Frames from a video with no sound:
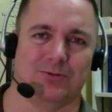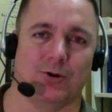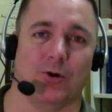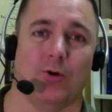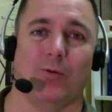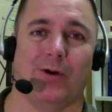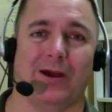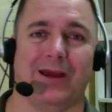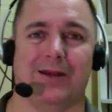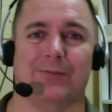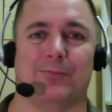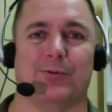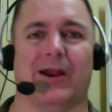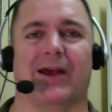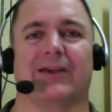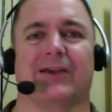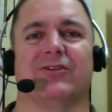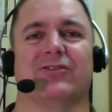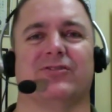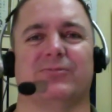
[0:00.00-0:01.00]
go away and
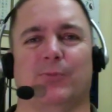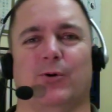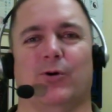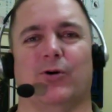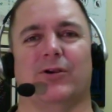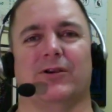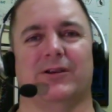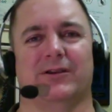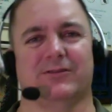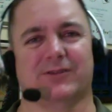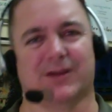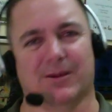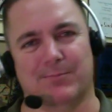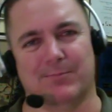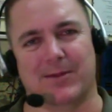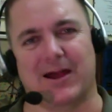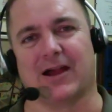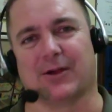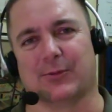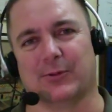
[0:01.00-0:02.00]
practice more and come
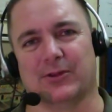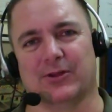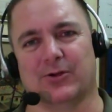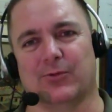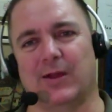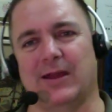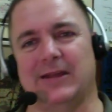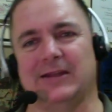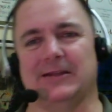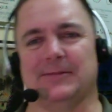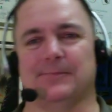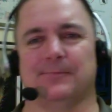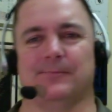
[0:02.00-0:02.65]
back when they're ready.